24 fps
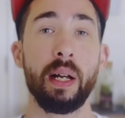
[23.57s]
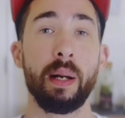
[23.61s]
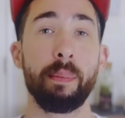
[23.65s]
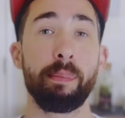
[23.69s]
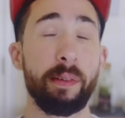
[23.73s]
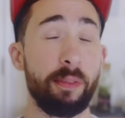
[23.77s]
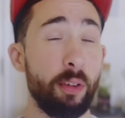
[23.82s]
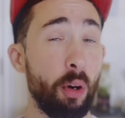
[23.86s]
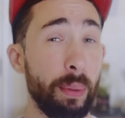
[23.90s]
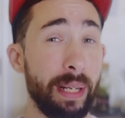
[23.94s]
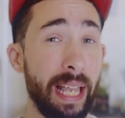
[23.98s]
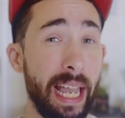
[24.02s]

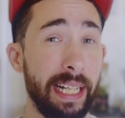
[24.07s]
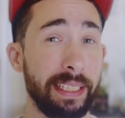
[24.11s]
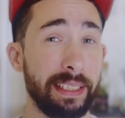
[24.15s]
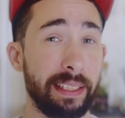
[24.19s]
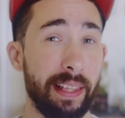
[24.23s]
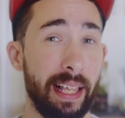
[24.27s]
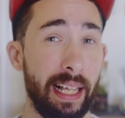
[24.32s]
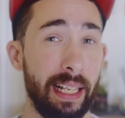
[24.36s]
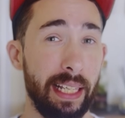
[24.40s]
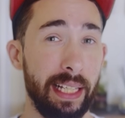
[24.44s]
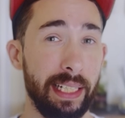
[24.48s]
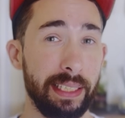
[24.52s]
Before we get into
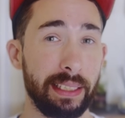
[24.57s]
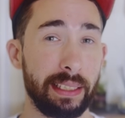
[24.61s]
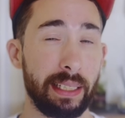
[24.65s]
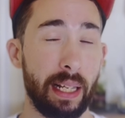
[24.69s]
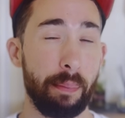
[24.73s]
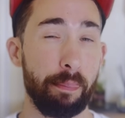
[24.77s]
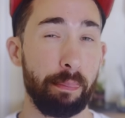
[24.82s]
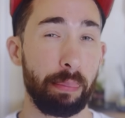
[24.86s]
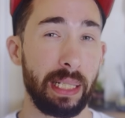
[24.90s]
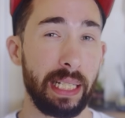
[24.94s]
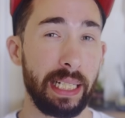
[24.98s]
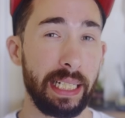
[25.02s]
that list,
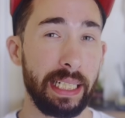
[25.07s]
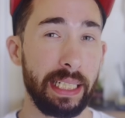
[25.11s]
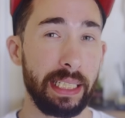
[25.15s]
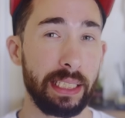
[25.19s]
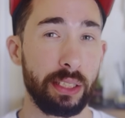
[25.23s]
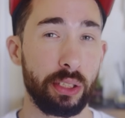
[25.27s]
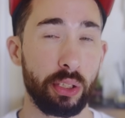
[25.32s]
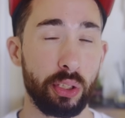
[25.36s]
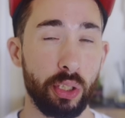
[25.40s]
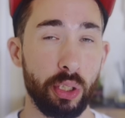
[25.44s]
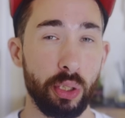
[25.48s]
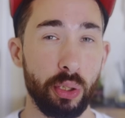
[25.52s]

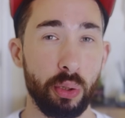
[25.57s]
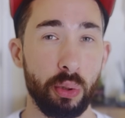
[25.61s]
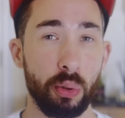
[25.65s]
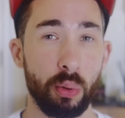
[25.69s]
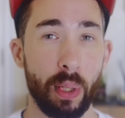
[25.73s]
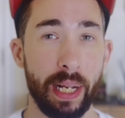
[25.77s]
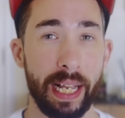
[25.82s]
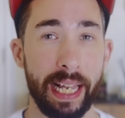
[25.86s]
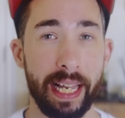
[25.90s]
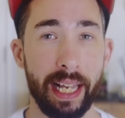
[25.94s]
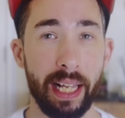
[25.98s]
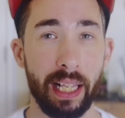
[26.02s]
please do
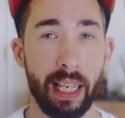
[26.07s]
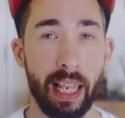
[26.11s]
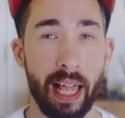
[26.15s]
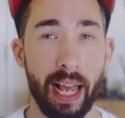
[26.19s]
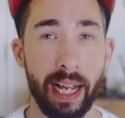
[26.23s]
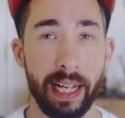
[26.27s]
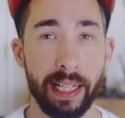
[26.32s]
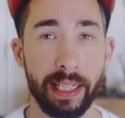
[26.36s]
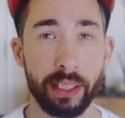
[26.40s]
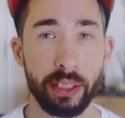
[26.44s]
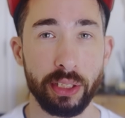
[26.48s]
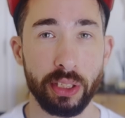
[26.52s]
hit a
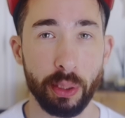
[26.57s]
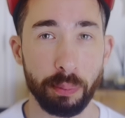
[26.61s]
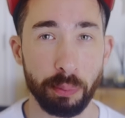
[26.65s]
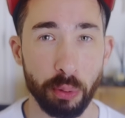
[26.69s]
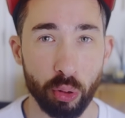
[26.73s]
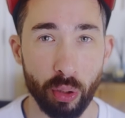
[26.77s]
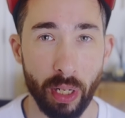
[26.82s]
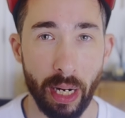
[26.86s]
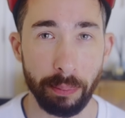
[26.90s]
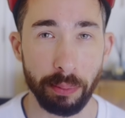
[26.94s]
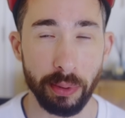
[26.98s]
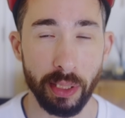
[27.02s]
like,
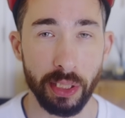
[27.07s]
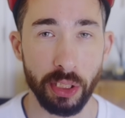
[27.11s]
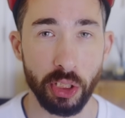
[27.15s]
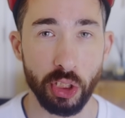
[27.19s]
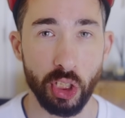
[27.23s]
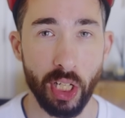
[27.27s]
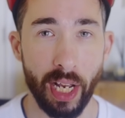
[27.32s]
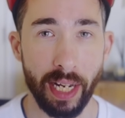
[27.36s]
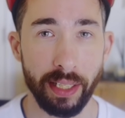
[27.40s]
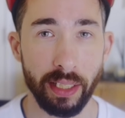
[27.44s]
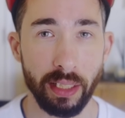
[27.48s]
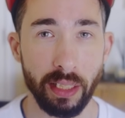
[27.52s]
subscribe to the
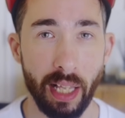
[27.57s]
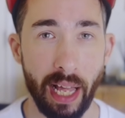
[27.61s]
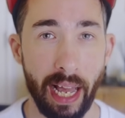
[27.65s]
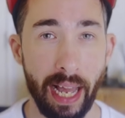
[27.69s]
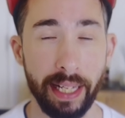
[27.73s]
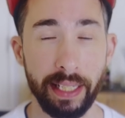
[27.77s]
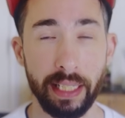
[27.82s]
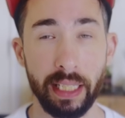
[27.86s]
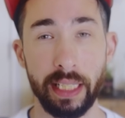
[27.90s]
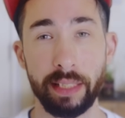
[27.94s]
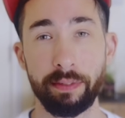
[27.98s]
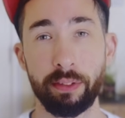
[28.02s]
channel,
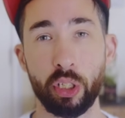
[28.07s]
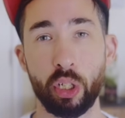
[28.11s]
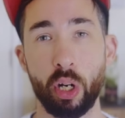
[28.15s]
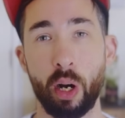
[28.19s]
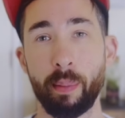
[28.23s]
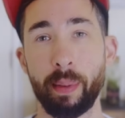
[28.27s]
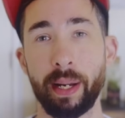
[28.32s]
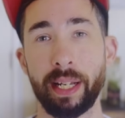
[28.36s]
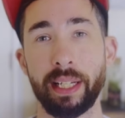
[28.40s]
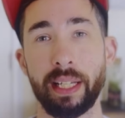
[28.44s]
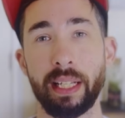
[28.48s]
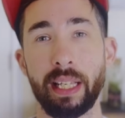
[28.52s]
and leave a
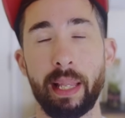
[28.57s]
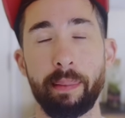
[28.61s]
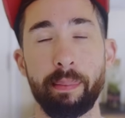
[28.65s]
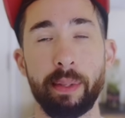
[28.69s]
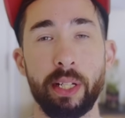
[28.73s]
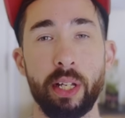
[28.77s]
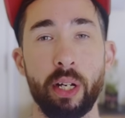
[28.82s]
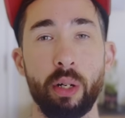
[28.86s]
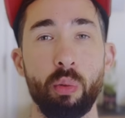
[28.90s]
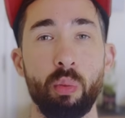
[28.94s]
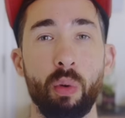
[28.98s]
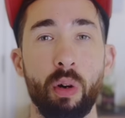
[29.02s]
comment and let me
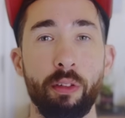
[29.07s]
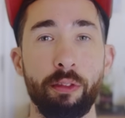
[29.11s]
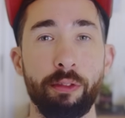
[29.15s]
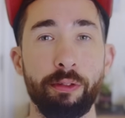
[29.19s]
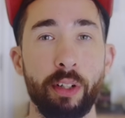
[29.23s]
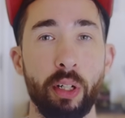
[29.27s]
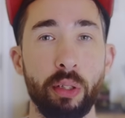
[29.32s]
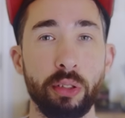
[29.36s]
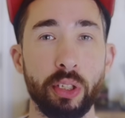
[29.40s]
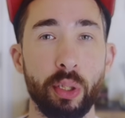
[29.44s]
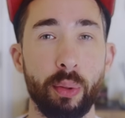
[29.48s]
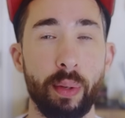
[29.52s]
know what
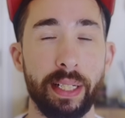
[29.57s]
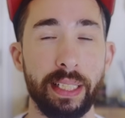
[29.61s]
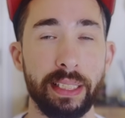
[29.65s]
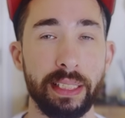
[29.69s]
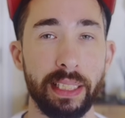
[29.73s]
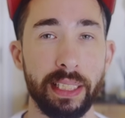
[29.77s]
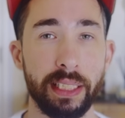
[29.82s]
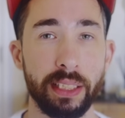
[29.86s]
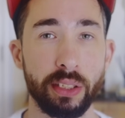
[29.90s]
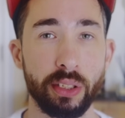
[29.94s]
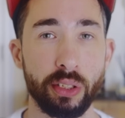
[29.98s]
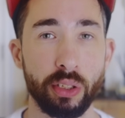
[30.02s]
photo
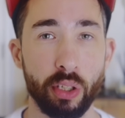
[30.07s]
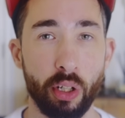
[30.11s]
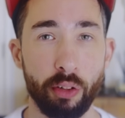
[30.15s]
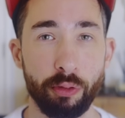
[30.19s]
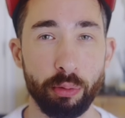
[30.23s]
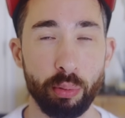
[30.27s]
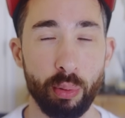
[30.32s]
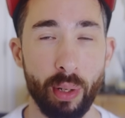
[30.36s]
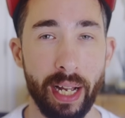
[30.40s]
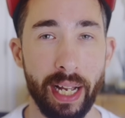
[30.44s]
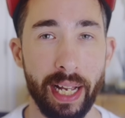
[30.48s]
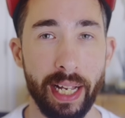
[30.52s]
editing
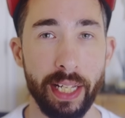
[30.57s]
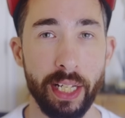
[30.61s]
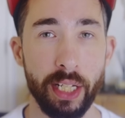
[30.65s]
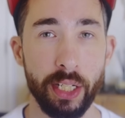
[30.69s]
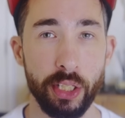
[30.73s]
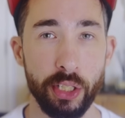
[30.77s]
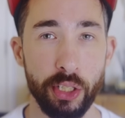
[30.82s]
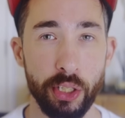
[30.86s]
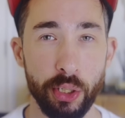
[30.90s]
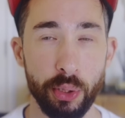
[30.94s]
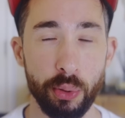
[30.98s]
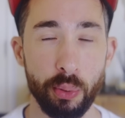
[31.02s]
software
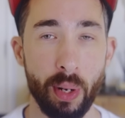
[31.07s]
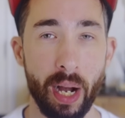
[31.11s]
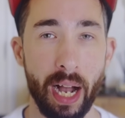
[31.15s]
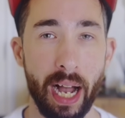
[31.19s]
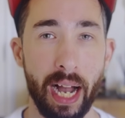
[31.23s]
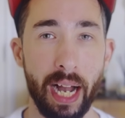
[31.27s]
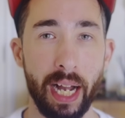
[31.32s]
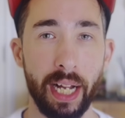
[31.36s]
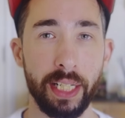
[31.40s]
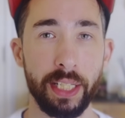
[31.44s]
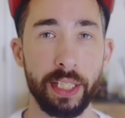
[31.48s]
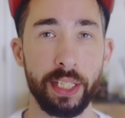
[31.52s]
you
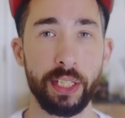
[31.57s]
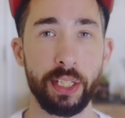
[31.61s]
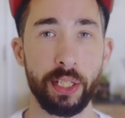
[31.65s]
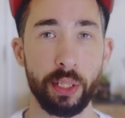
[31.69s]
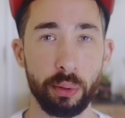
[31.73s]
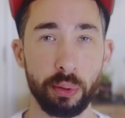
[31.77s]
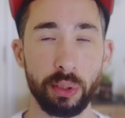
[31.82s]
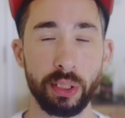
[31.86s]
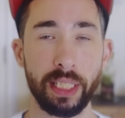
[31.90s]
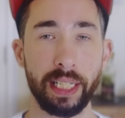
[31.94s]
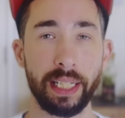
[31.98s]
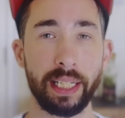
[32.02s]
are
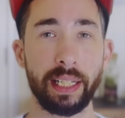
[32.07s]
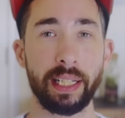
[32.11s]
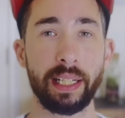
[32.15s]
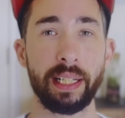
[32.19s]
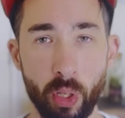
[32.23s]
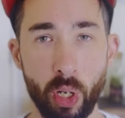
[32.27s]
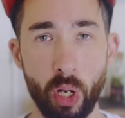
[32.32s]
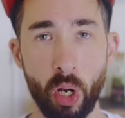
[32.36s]
using.